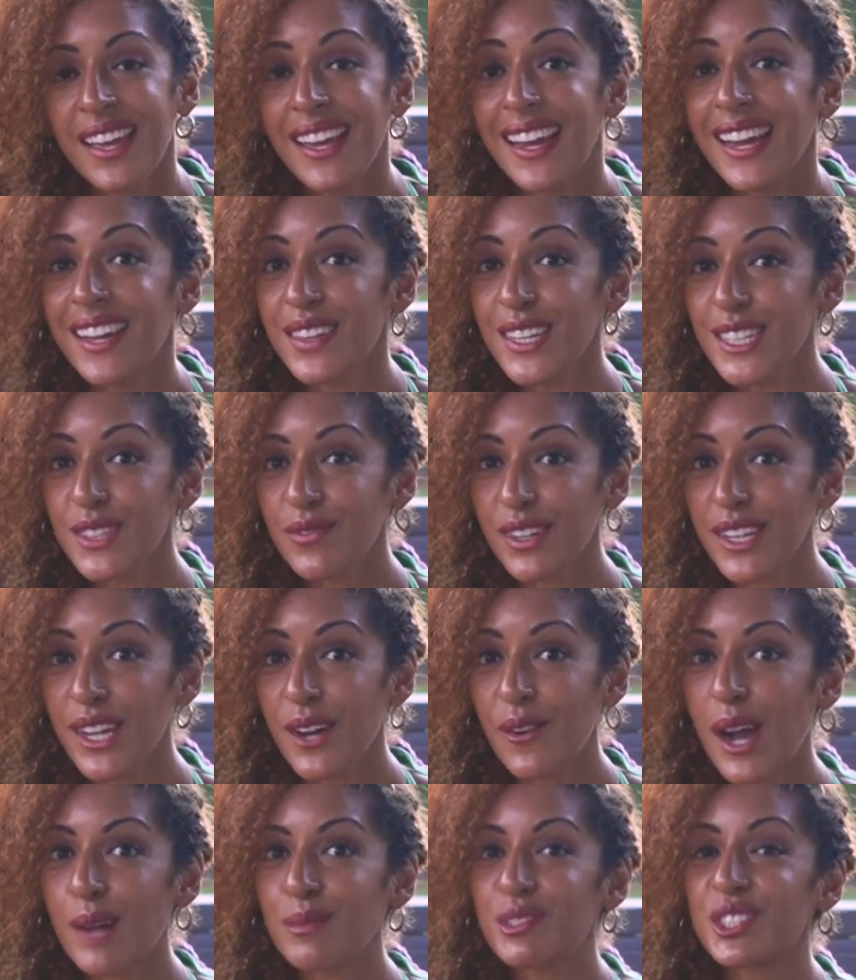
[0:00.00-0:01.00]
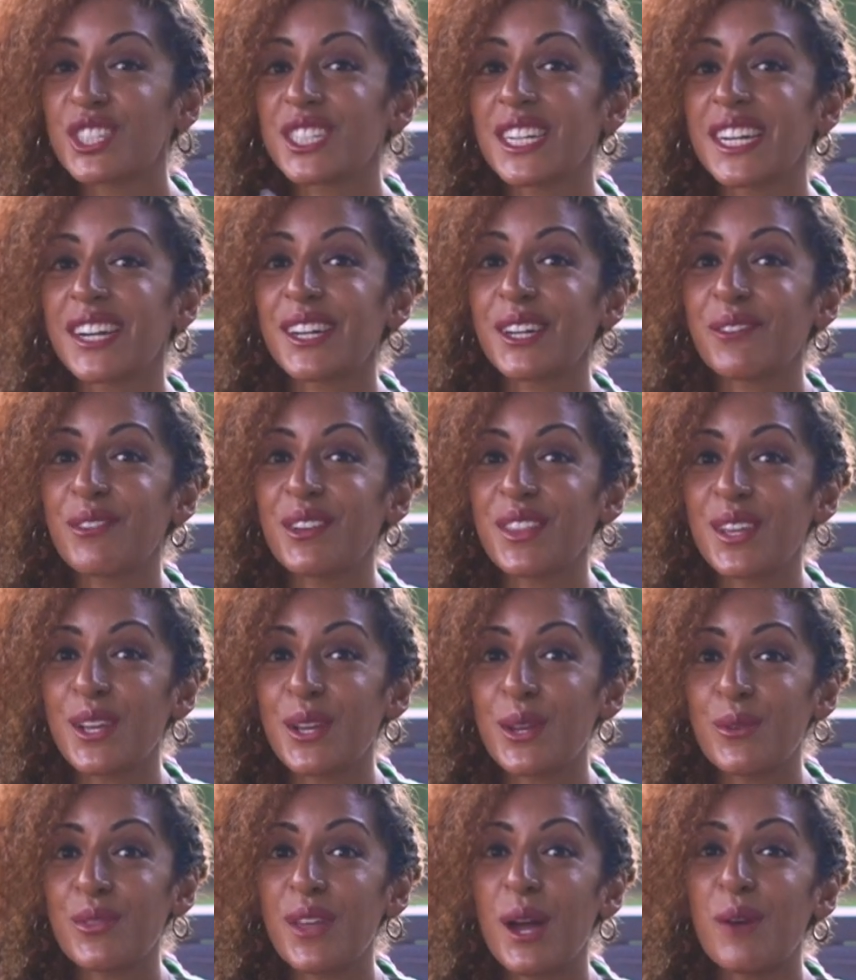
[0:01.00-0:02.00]
In this video, I'm sharing with
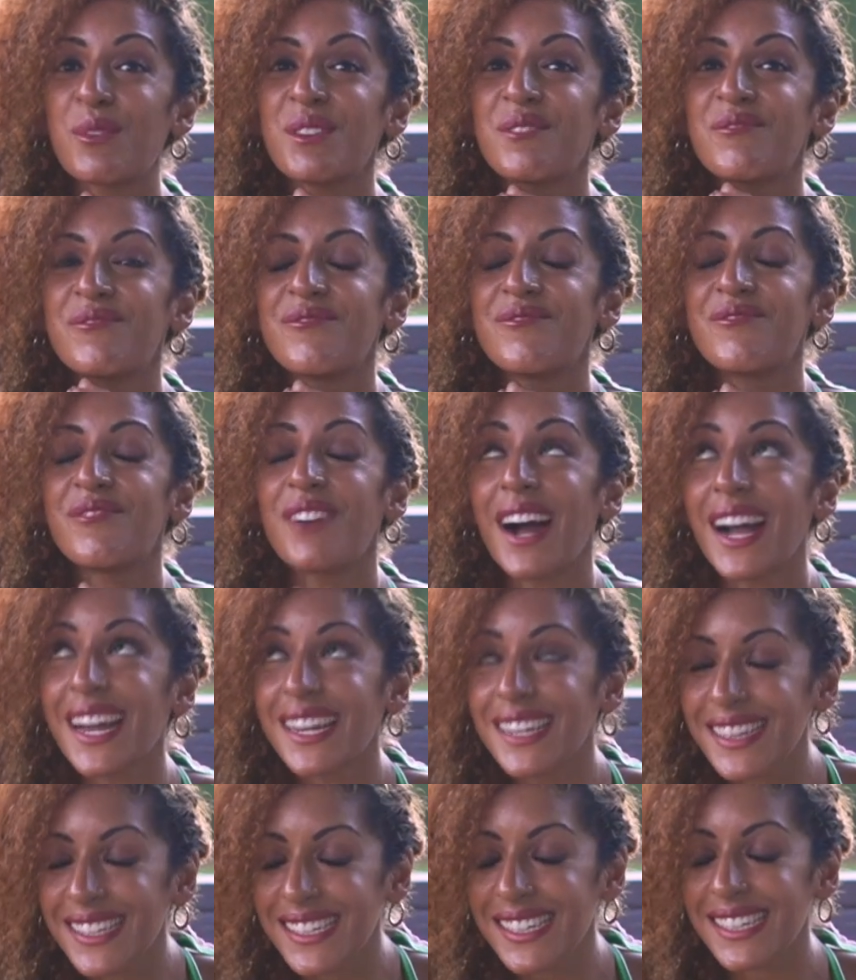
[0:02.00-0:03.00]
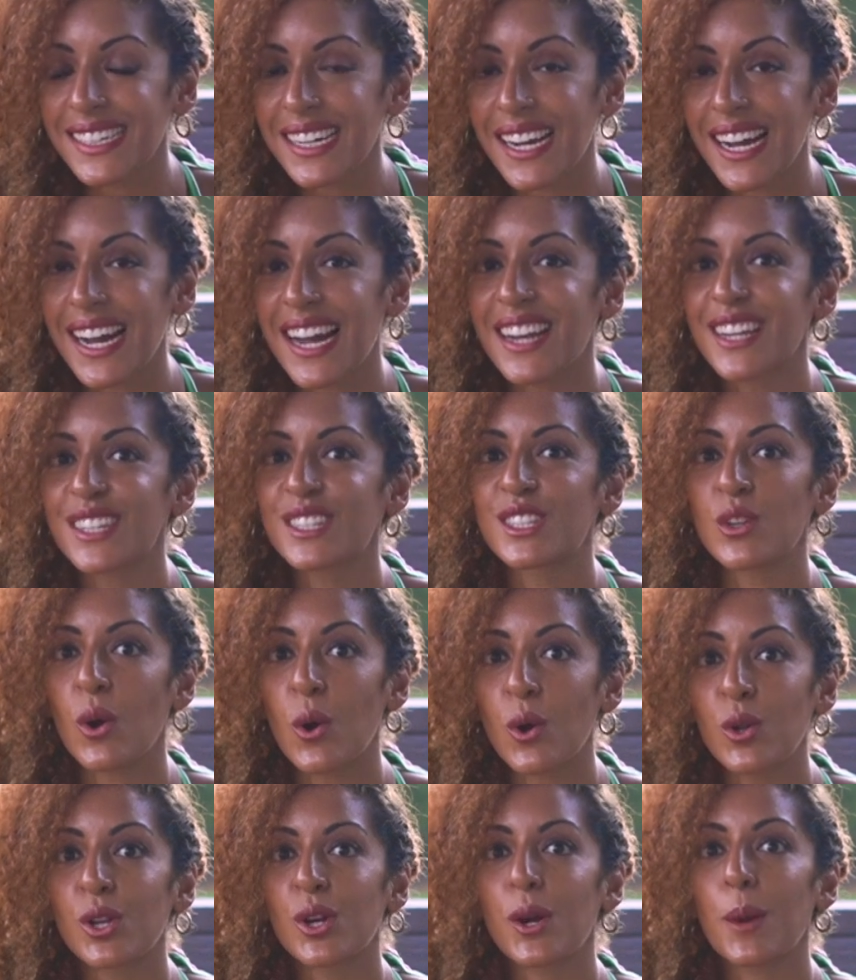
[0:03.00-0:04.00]
you that we finally got
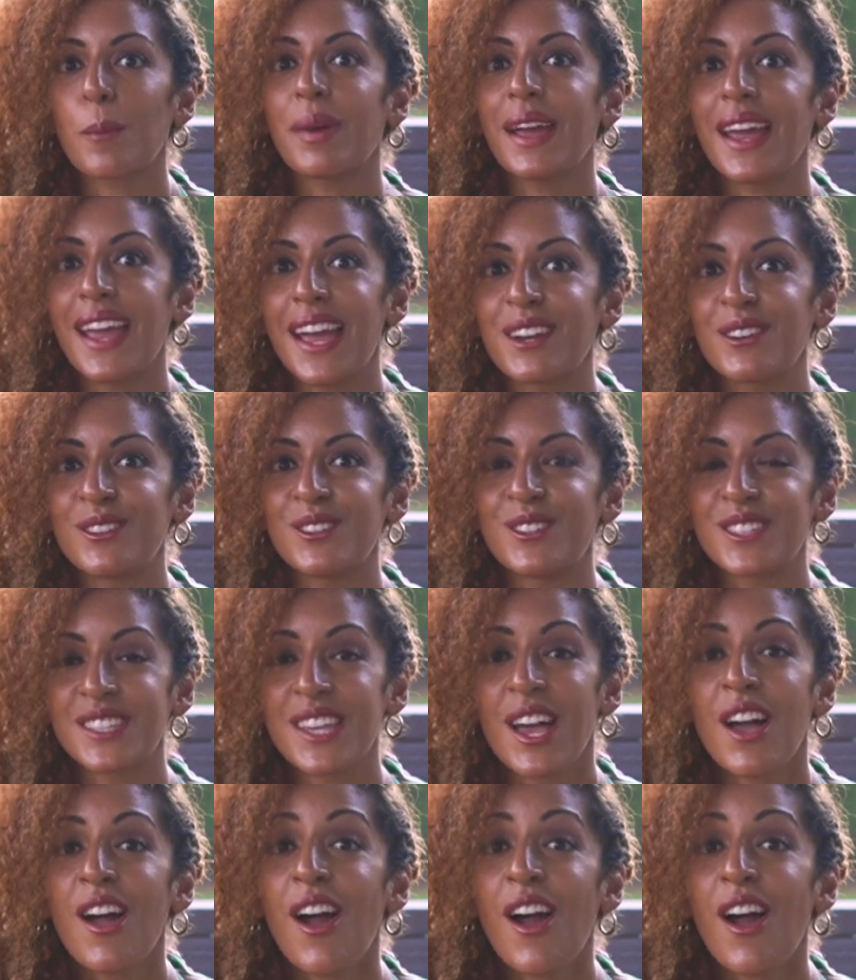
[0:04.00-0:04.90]
solar panels.